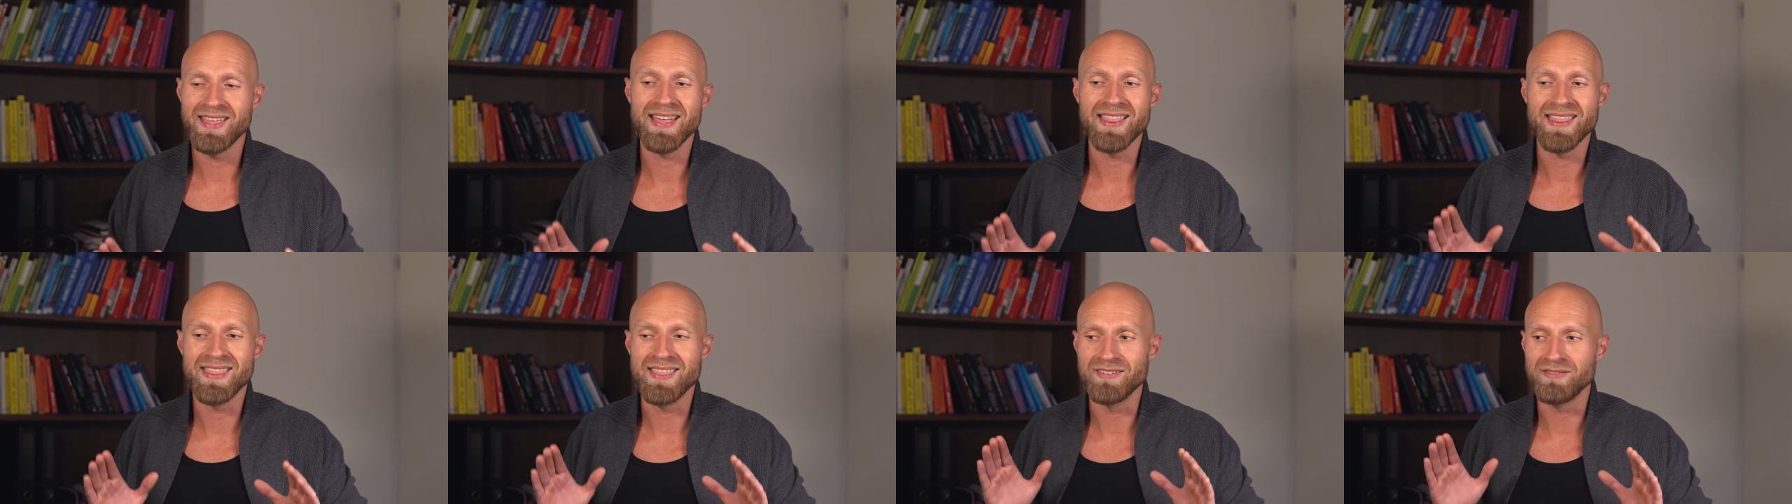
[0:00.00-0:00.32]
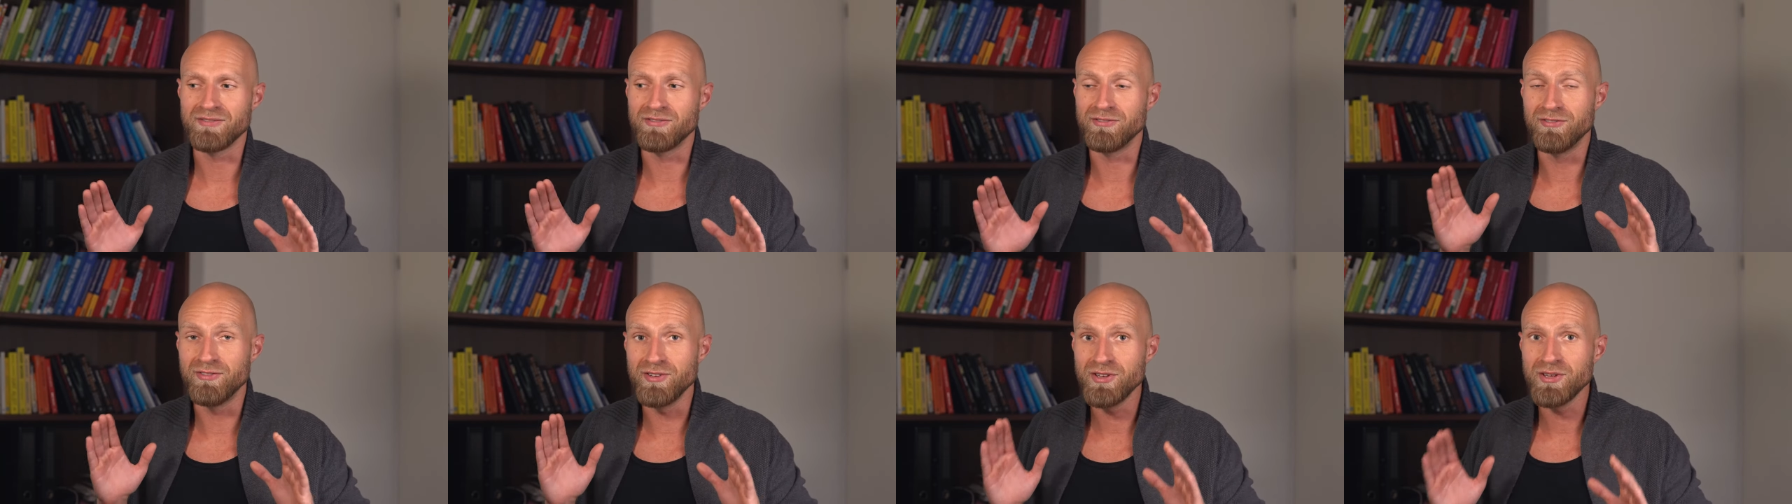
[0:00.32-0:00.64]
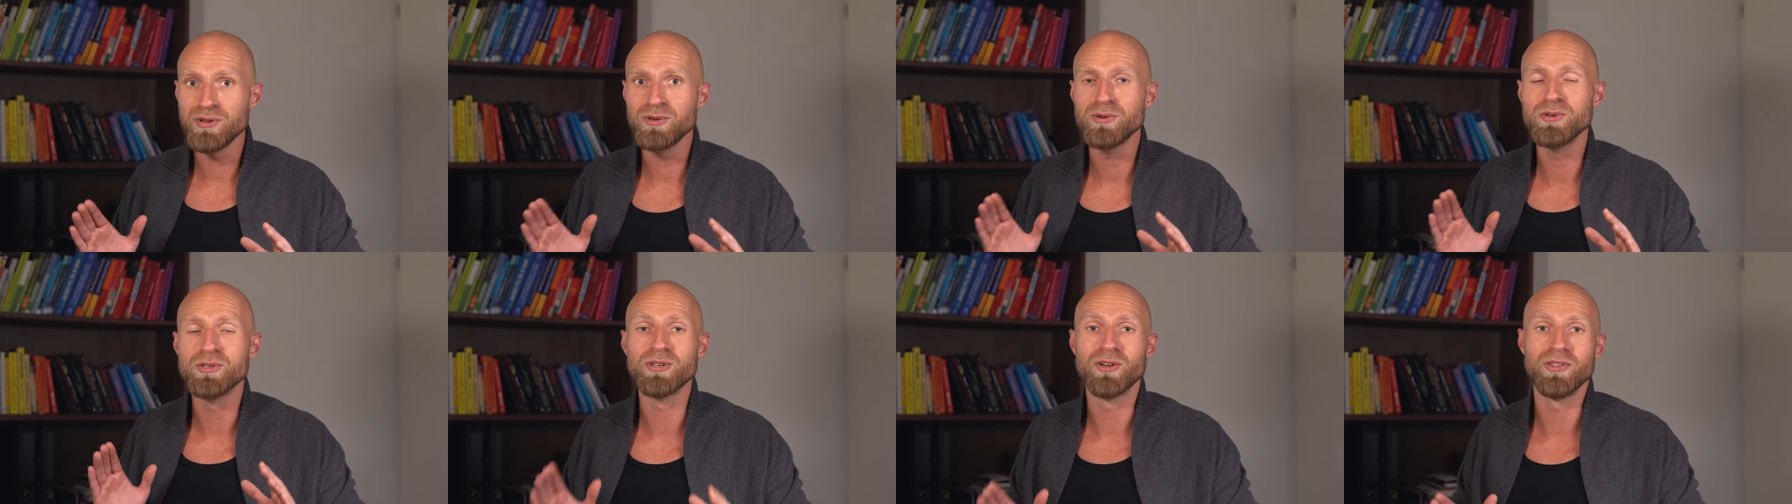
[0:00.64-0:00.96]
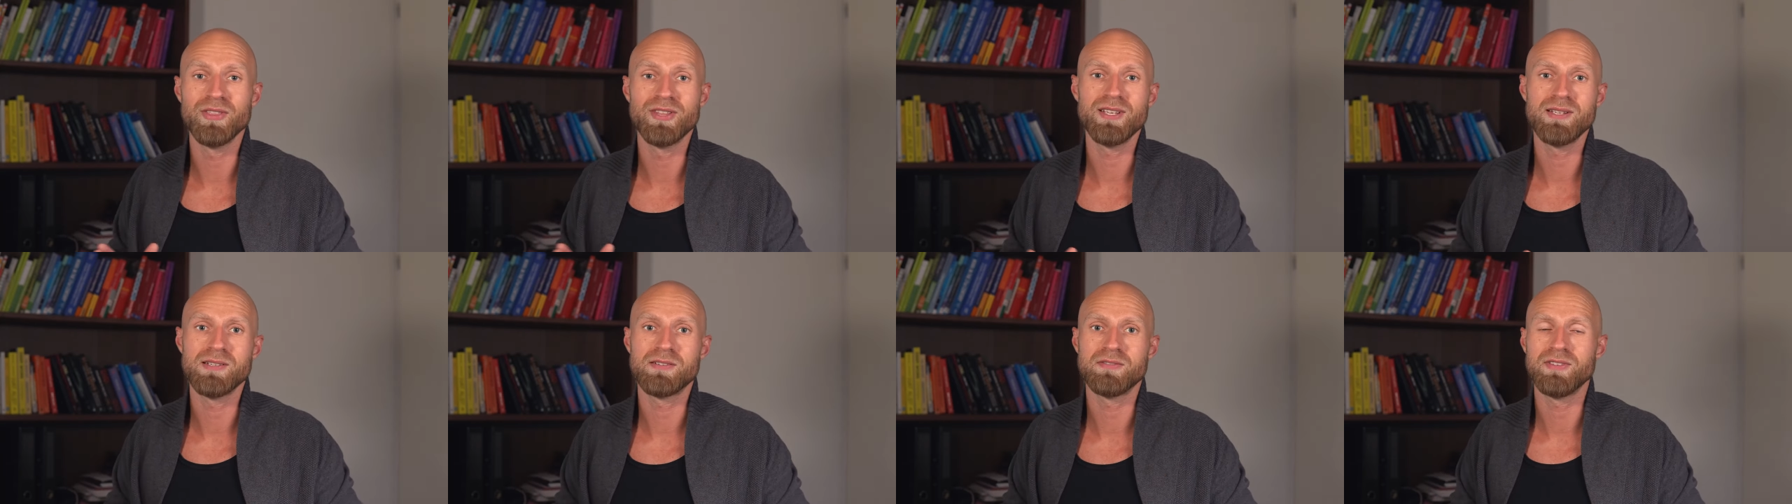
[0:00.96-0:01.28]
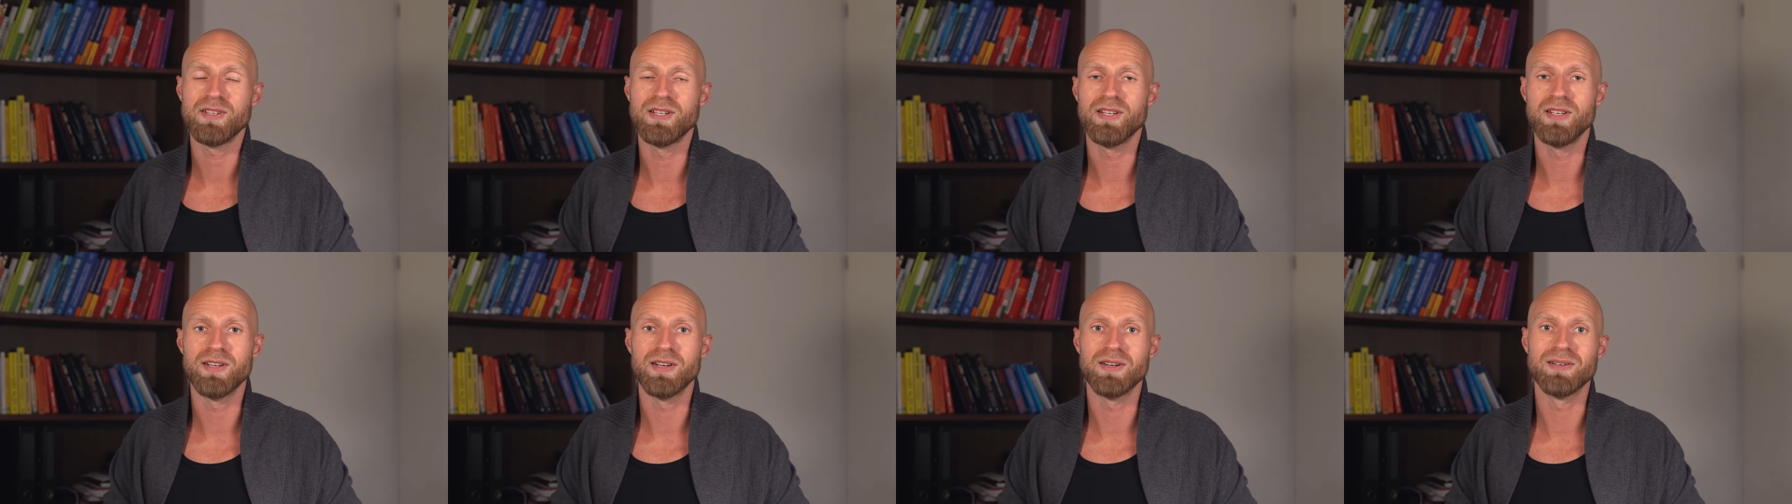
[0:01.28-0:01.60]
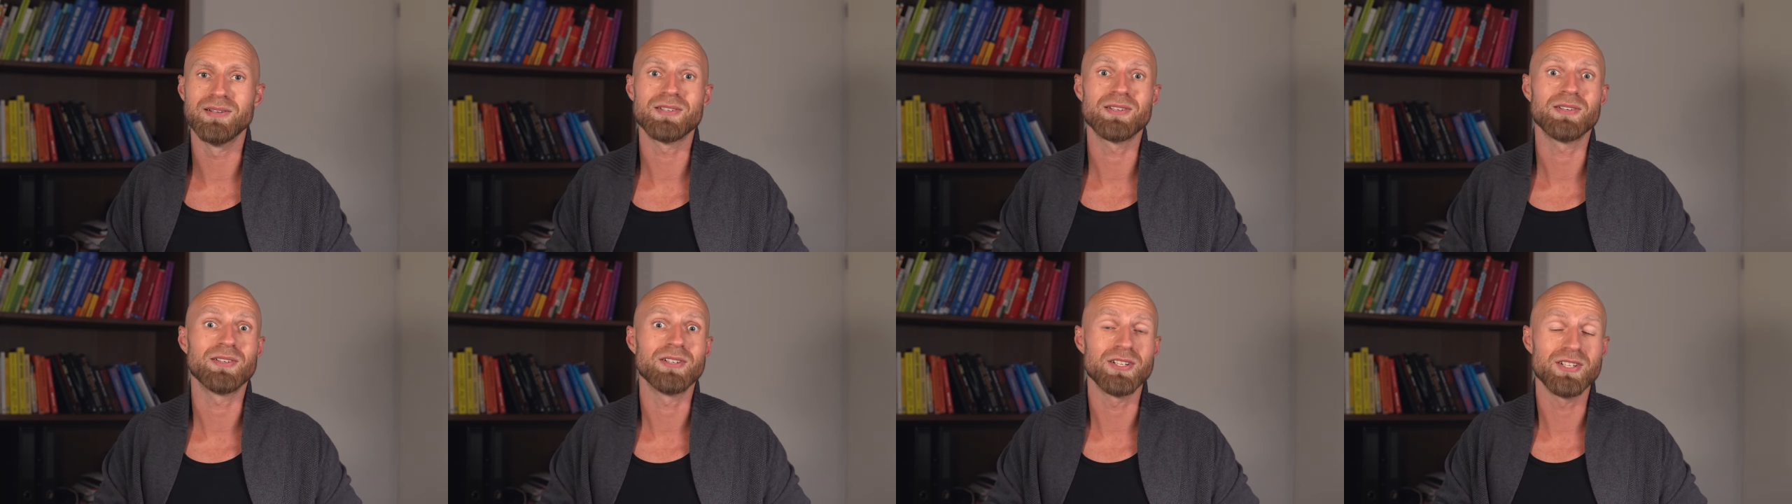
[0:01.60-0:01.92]
that the views on these
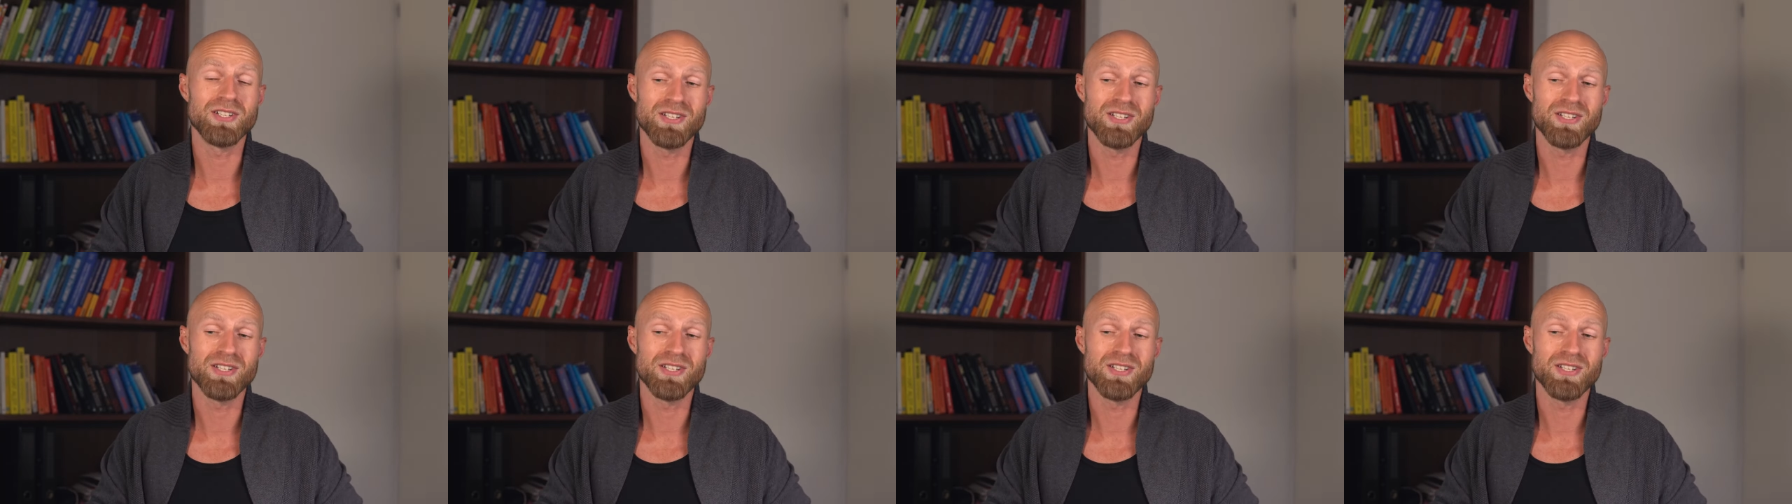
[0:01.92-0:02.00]
videos are